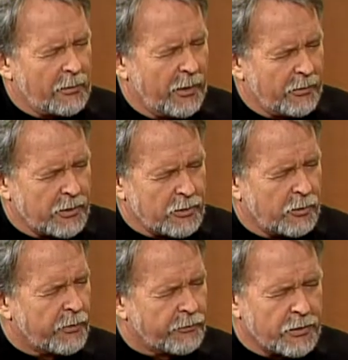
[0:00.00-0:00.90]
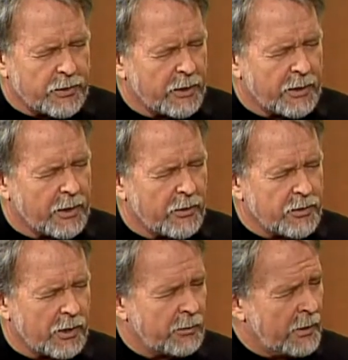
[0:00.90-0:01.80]
about this, one of the first things that
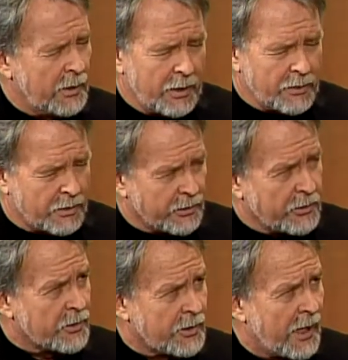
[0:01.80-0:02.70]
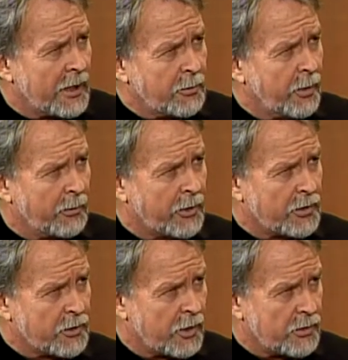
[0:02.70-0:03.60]
goes up is that this is anti-public
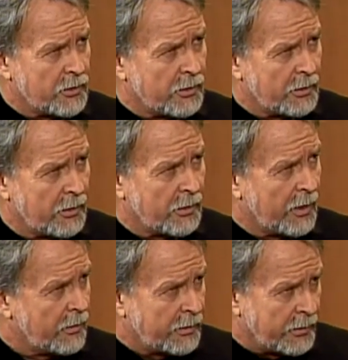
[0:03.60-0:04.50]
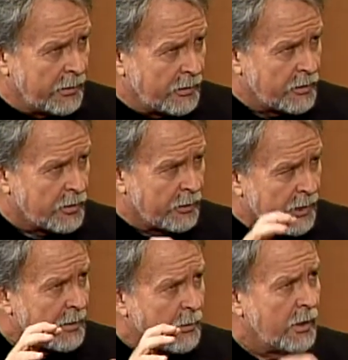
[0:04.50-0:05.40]
education, okay? That this is going to
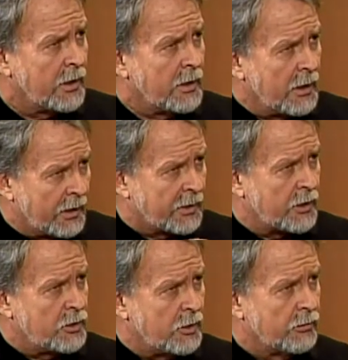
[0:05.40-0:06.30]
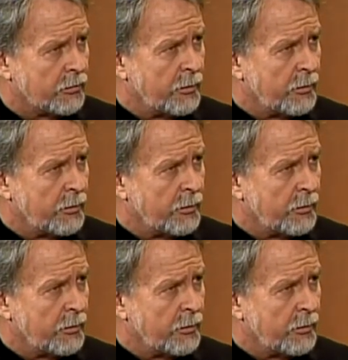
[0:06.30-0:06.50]
take money and take students from